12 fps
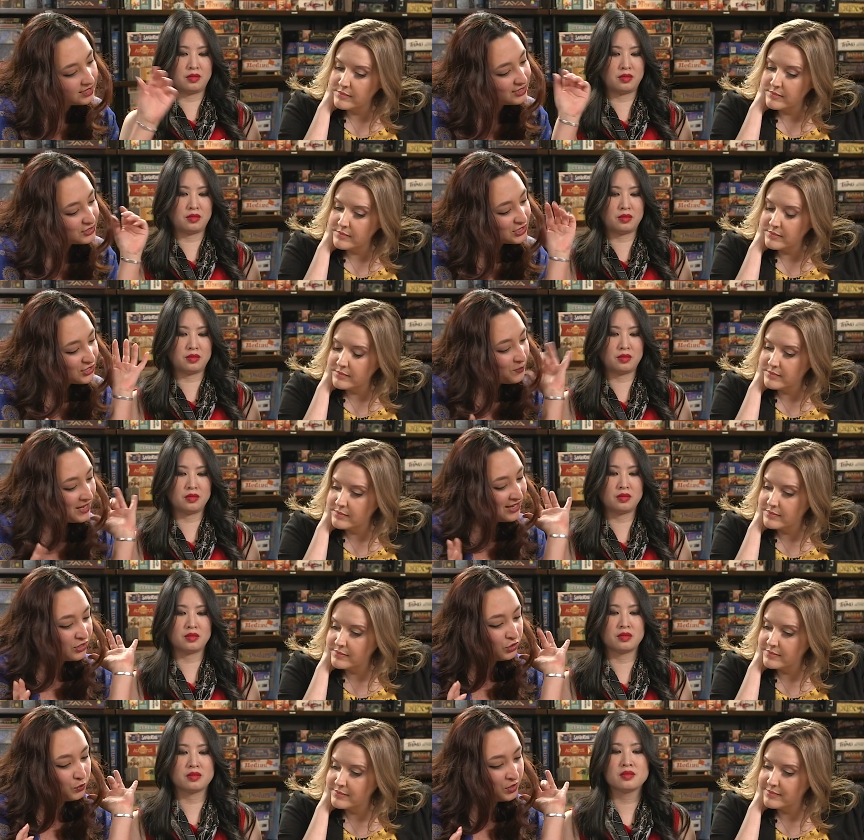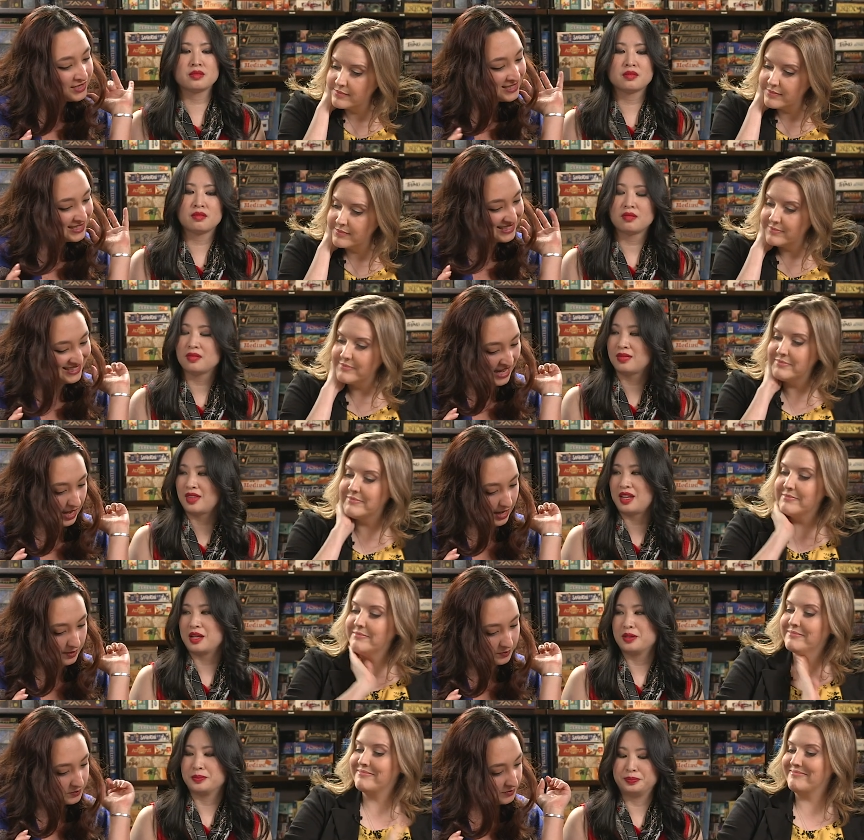Speaker 1: There's so many good ones this
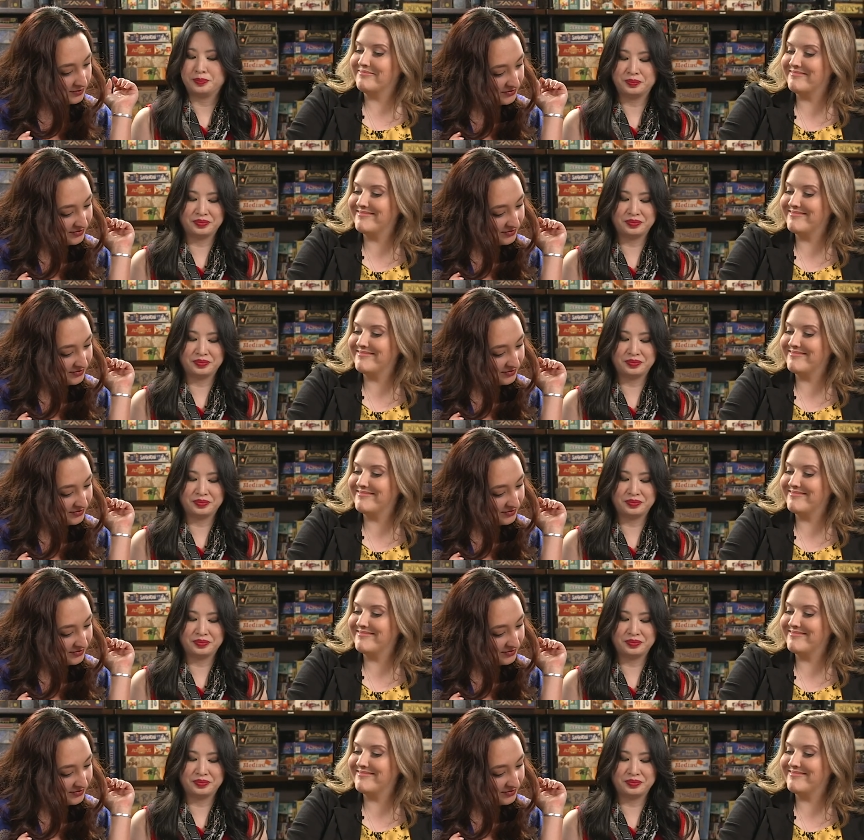time.